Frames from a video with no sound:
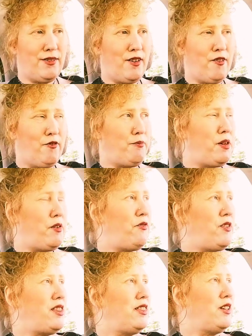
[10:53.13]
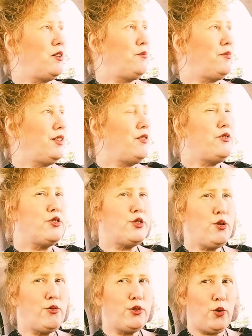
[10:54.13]
of me feeding them. It was
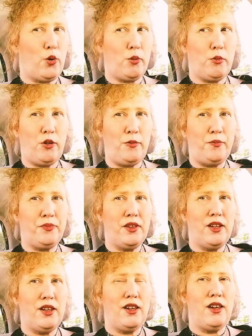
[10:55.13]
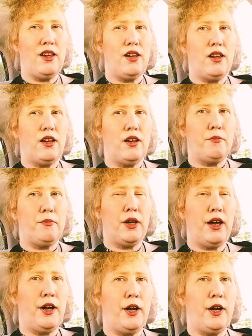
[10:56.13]
so adorable. But